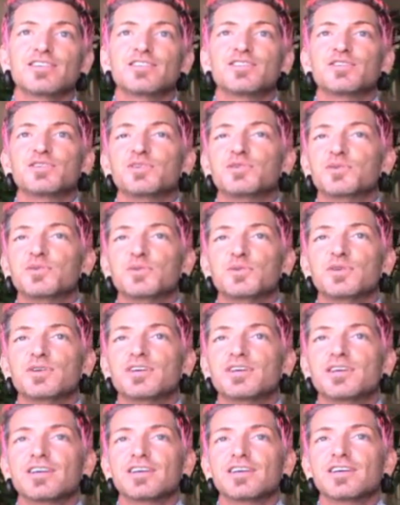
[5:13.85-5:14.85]
to
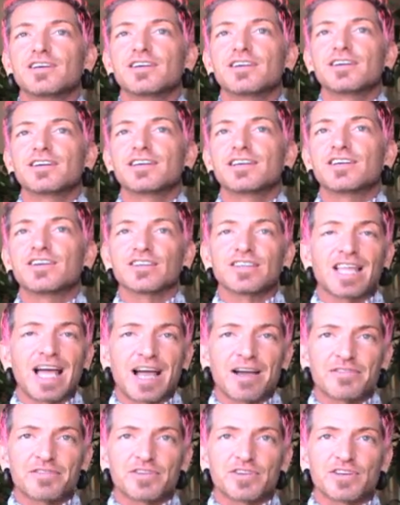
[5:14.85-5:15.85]
hear
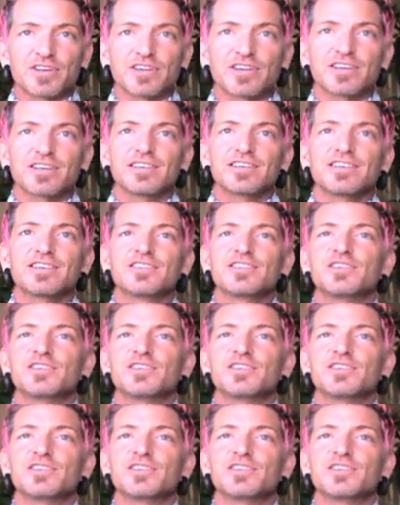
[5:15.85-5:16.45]
laughter,